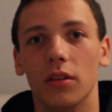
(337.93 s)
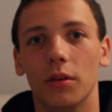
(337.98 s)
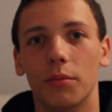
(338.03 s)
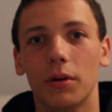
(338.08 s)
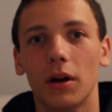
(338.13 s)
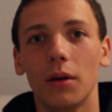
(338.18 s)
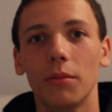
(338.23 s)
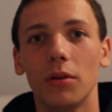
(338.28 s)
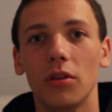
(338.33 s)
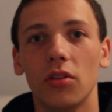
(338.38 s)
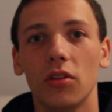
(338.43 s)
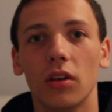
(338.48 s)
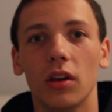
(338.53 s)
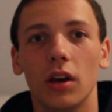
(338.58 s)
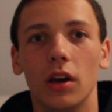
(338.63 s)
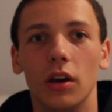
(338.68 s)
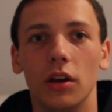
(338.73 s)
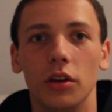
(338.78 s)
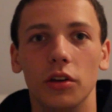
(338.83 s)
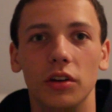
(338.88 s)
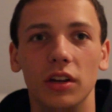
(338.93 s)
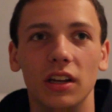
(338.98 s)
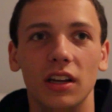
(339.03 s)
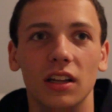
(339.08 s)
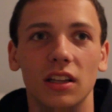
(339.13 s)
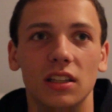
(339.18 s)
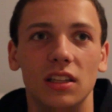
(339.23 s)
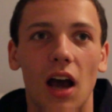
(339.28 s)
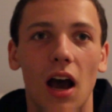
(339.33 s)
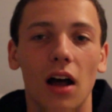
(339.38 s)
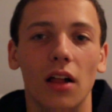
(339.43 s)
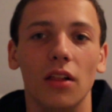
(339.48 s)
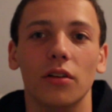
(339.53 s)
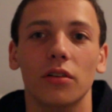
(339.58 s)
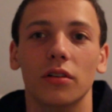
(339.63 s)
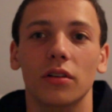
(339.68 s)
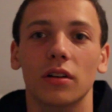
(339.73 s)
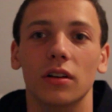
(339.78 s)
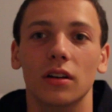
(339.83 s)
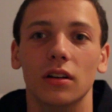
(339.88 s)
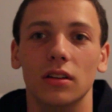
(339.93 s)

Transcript: and the problem is you need $1